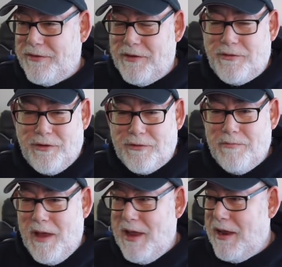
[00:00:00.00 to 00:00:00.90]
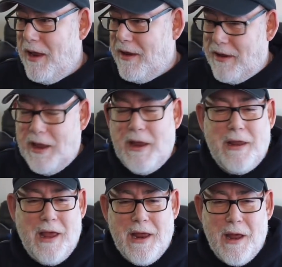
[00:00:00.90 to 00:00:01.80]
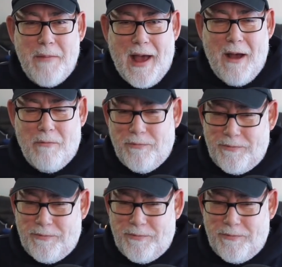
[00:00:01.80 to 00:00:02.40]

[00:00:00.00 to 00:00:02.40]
This is just me geeking about,